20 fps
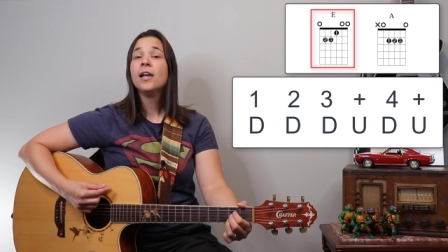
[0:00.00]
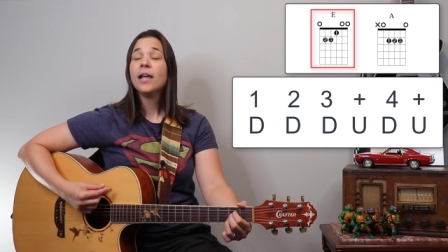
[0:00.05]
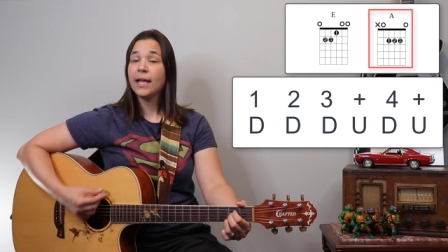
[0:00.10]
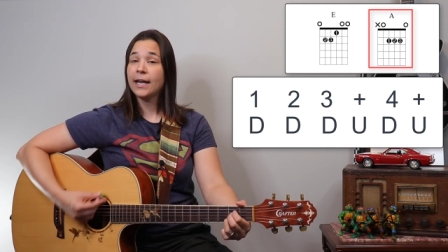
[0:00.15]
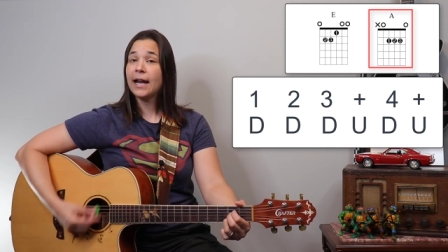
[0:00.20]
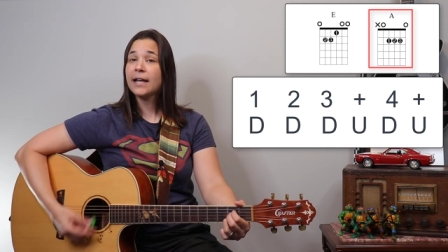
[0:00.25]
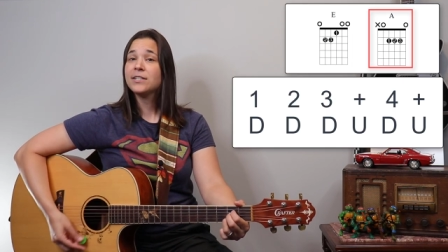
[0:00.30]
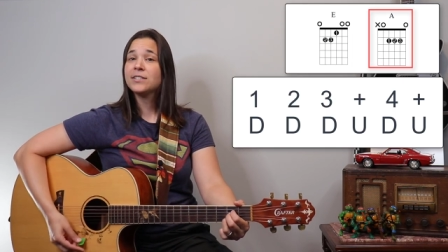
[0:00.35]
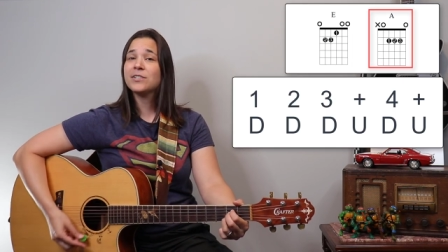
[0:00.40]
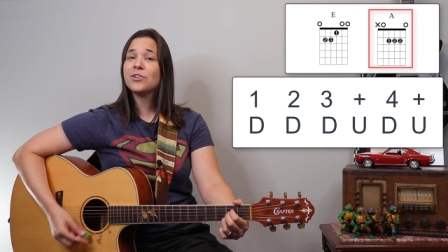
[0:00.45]

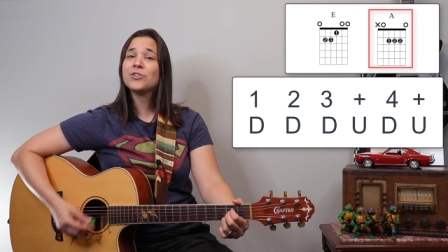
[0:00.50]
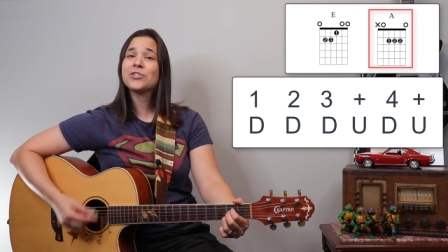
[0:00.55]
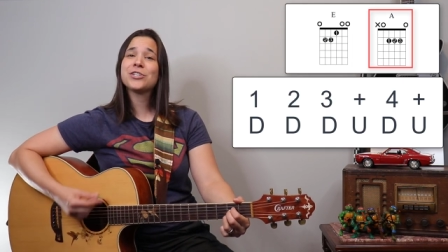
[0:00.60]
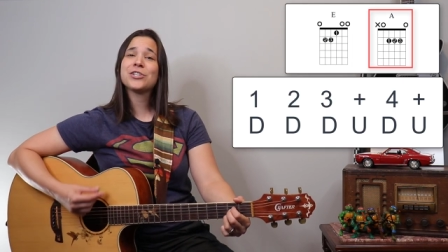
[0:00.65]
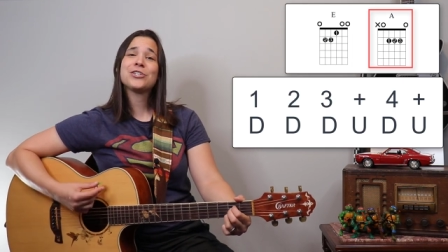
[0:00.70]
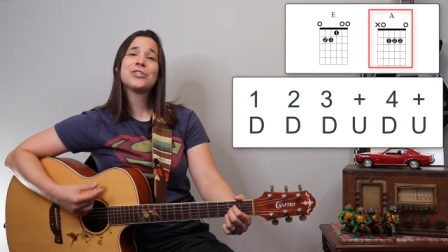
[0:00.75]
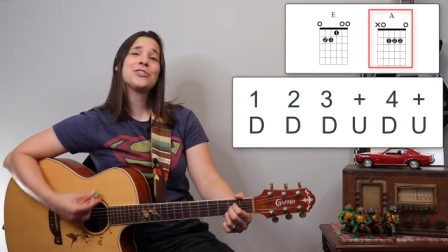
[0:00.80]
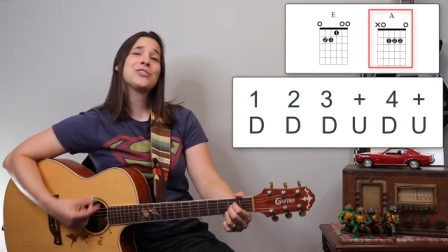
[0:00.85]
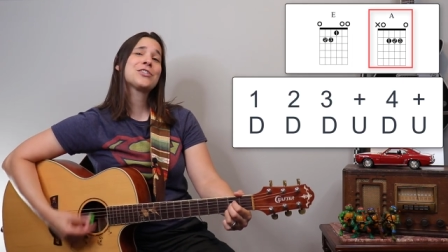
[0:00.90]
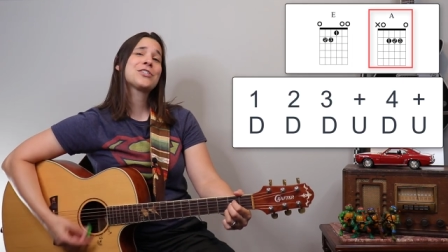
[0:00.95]
And I used
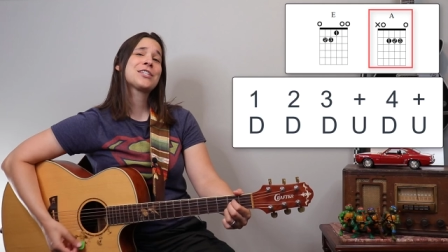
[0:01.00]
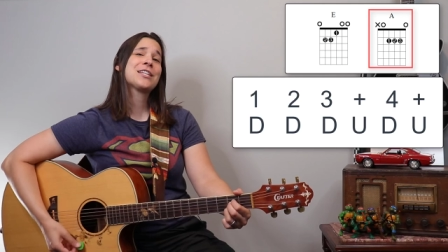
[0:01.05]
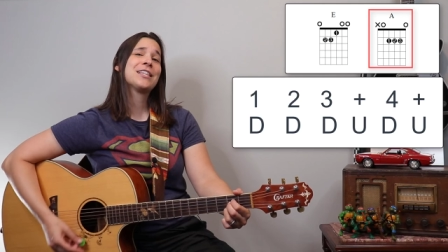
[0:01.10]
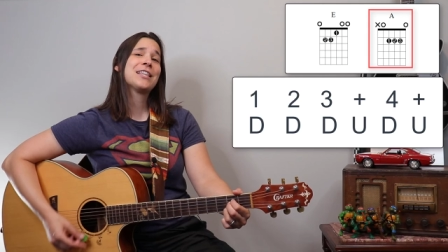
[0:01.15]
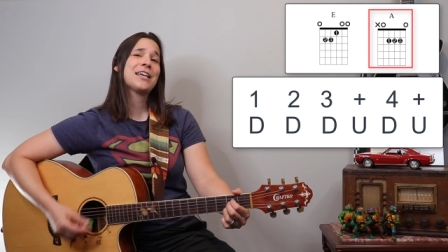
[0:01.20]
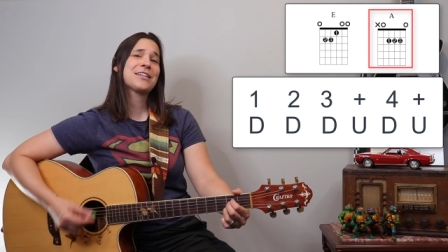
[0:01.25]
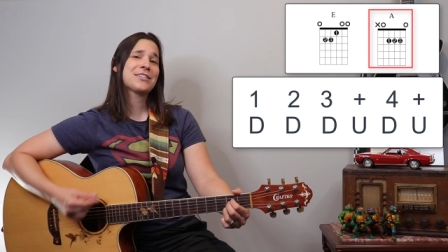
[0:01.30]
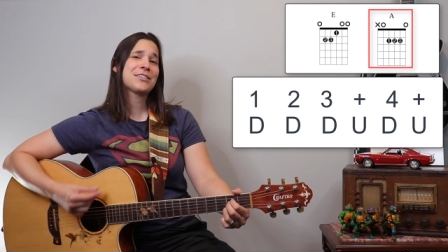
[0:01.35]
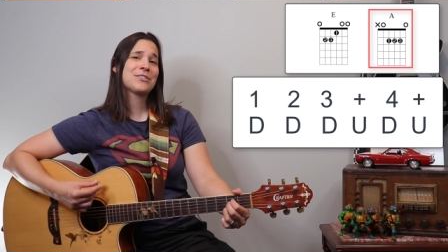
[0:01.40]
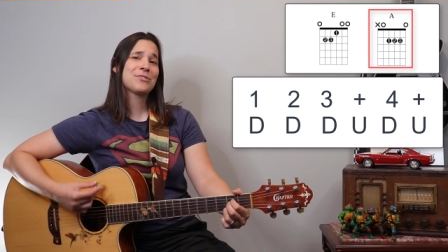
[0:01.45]
to do this
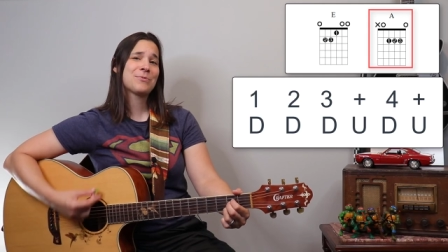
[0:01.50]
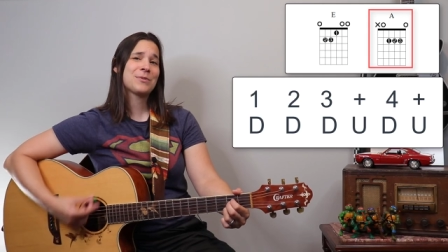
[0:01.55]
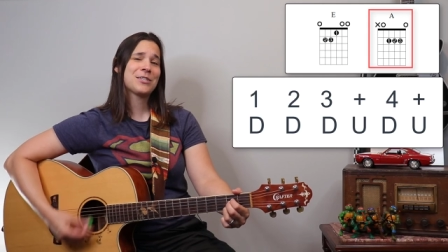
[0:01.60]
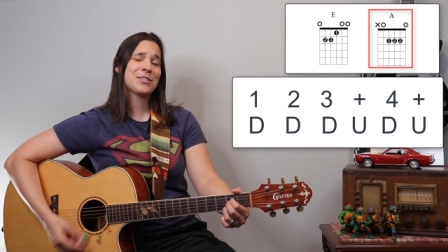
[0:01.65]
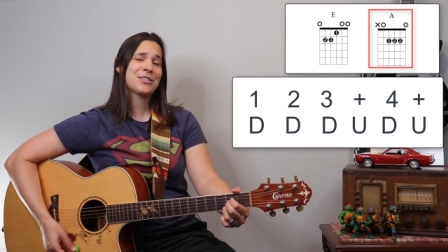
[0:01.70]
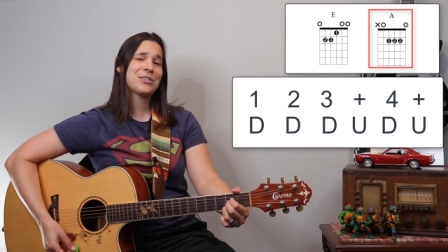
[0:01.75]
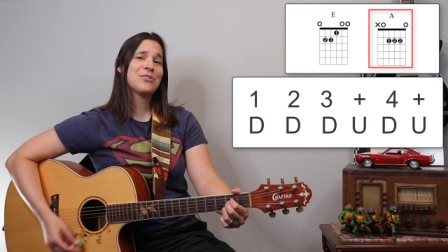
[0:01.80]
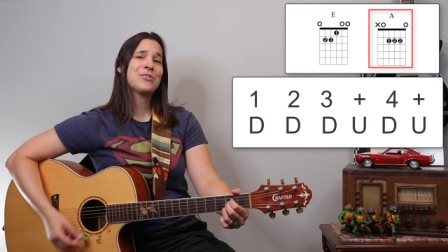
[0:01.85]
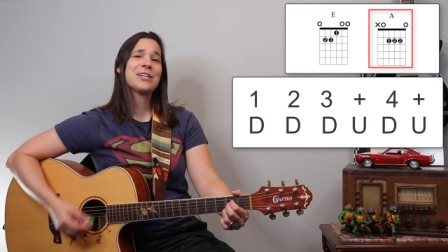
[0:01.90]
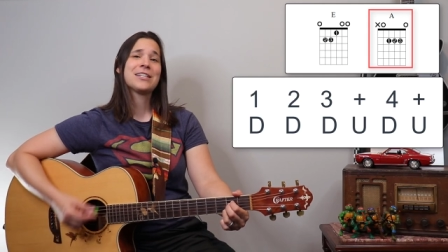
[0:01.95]
in lessons with
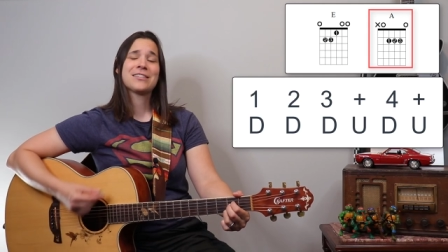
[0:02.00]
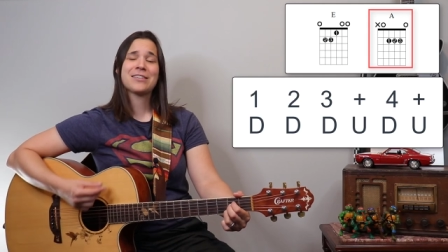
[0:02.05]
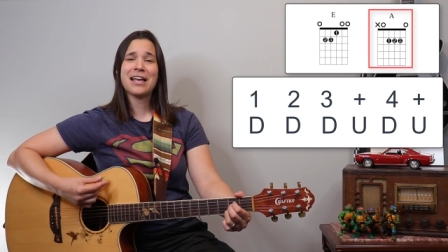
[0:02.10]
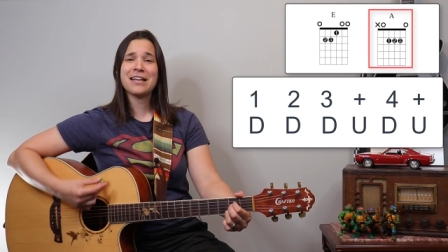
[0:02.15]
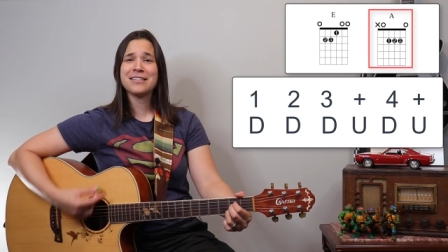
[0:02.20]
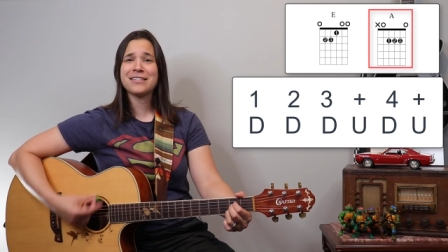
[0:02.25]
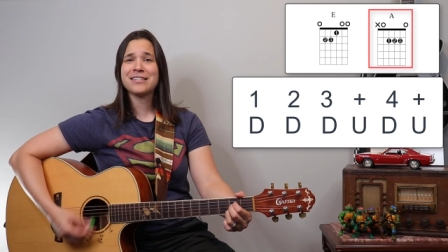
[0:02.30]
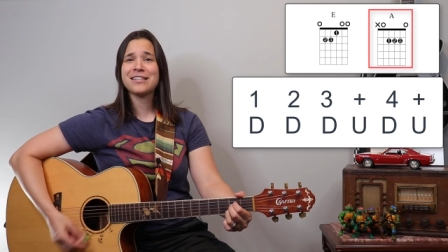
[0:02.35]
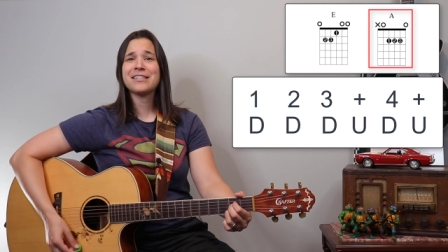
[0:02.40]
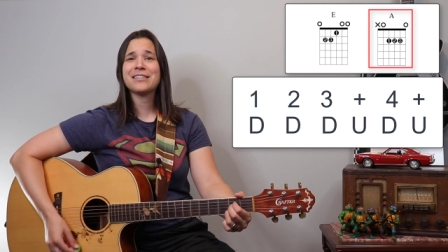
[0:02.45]
students.
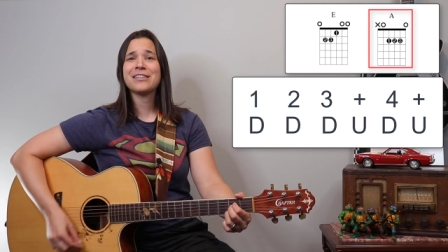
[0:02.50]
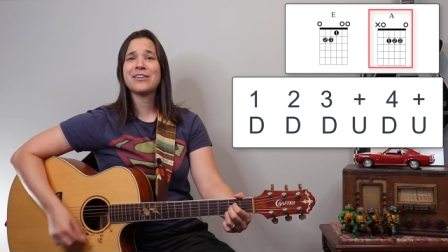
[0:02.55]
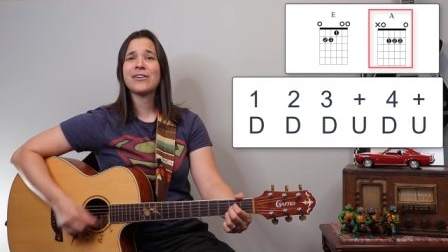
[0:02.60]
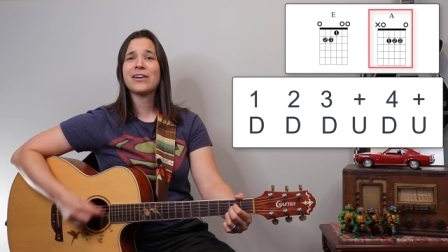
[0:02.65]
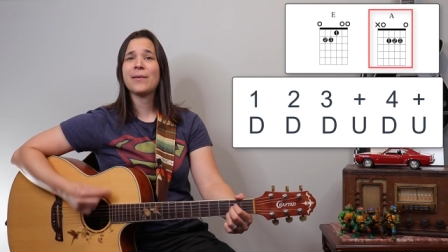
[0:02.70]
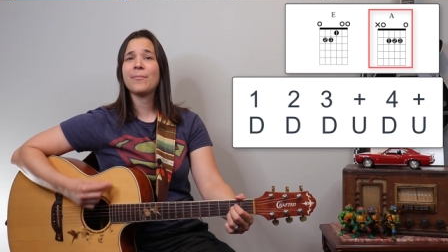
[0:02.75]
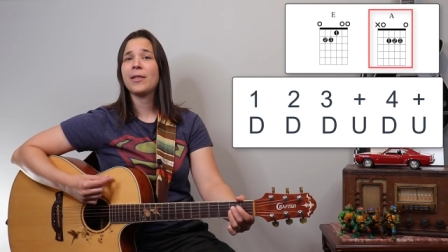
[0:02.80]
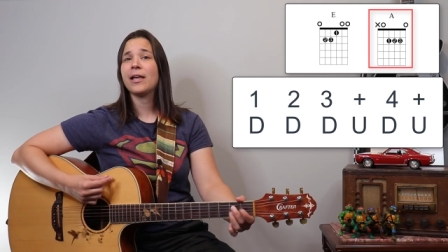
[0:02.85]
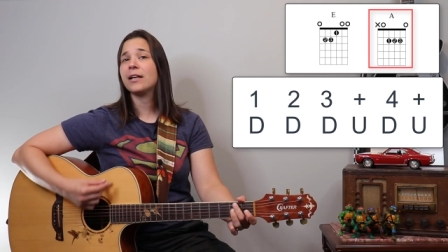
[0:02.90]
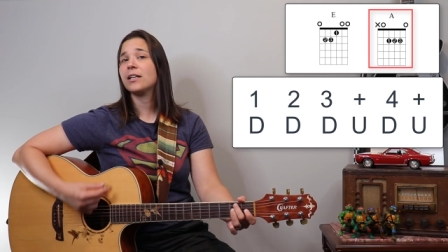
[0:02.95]
I'd sit there
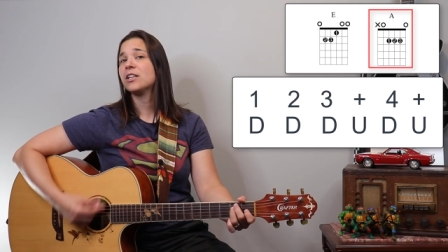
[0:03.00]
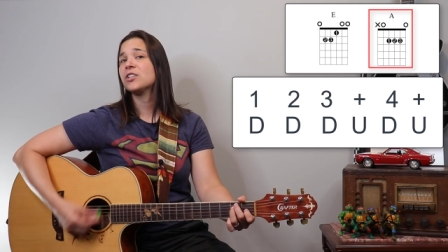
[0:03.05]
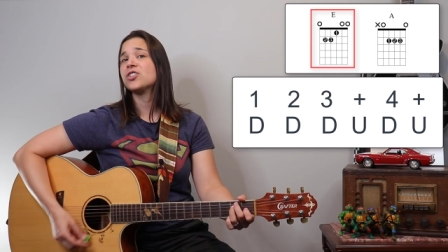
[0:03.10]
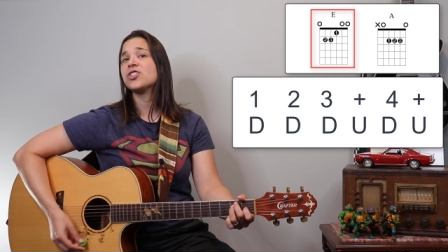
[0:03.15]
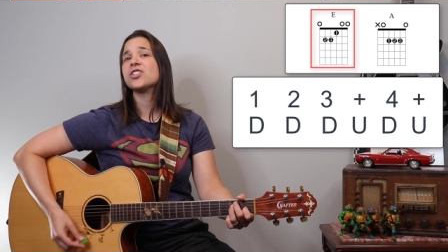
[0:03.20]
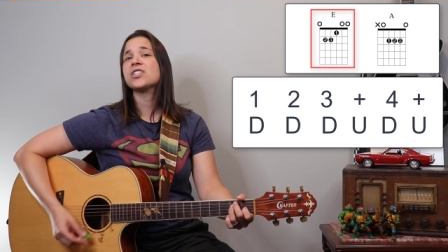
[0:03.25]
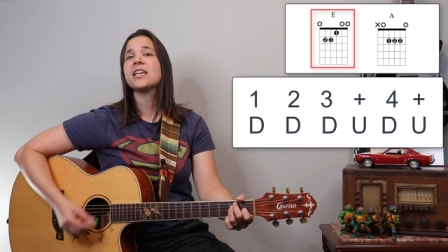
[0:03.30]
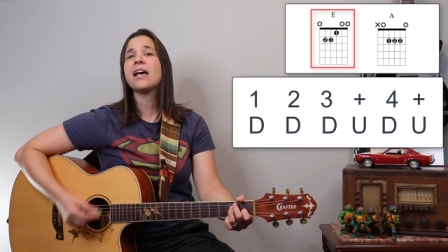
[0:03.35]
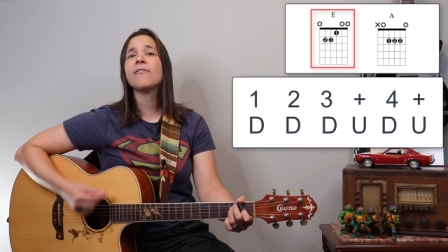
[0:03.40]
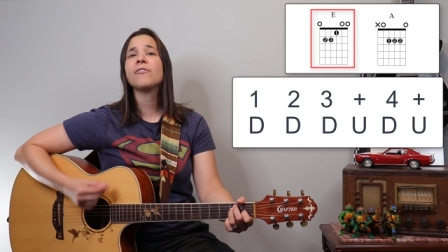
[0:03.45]
and I'm like,
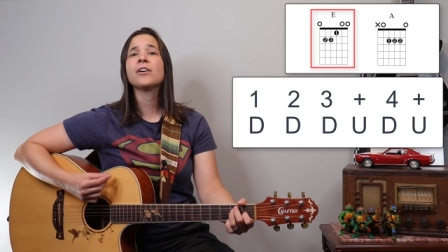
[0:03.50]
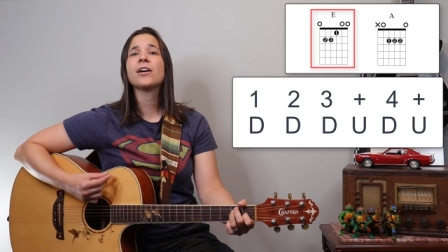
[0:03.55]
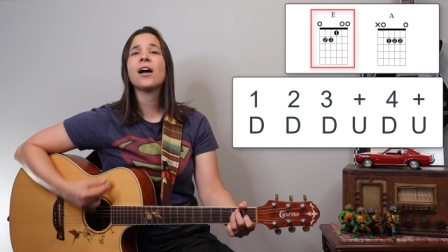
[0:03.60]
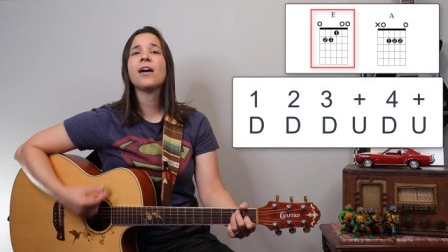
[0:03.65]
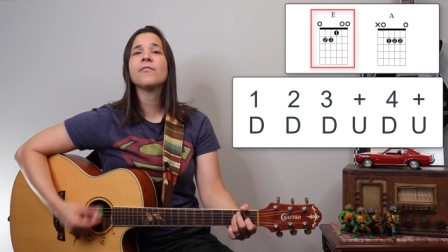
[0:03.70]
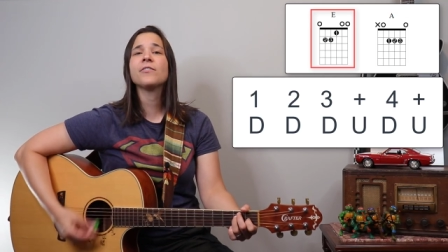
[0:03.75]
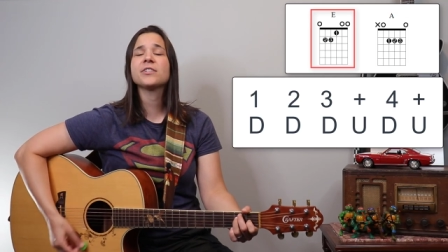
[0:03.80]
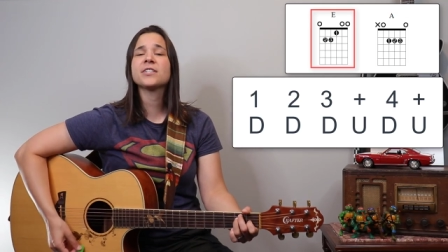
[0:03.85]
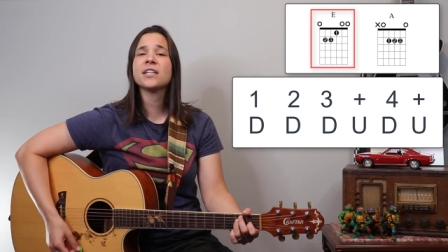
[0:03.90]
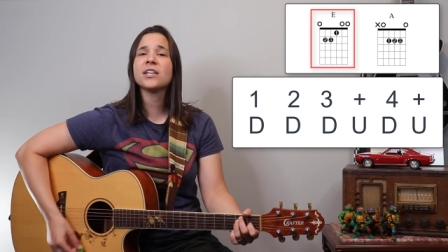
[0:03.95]
let's just have a
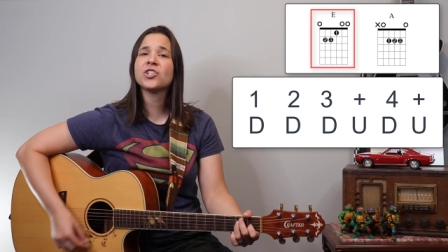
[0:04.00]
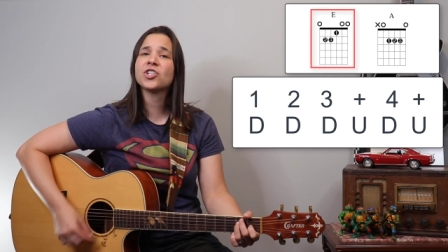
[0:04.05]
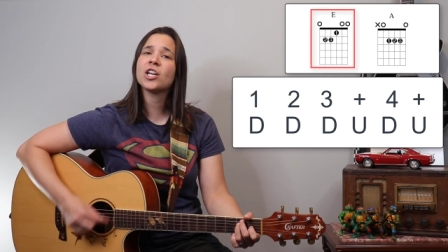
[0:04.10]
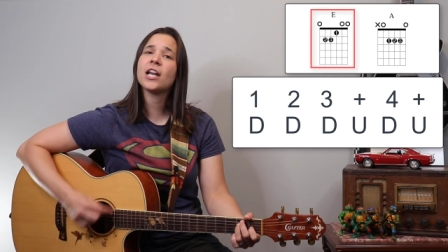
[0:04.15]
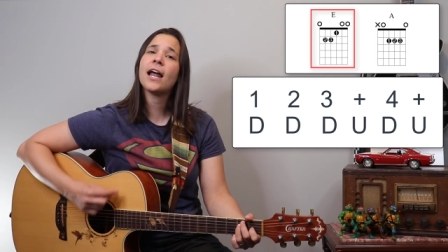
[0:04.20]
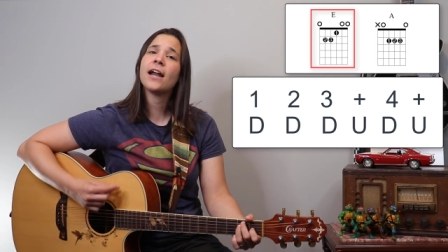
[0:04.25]
conversation.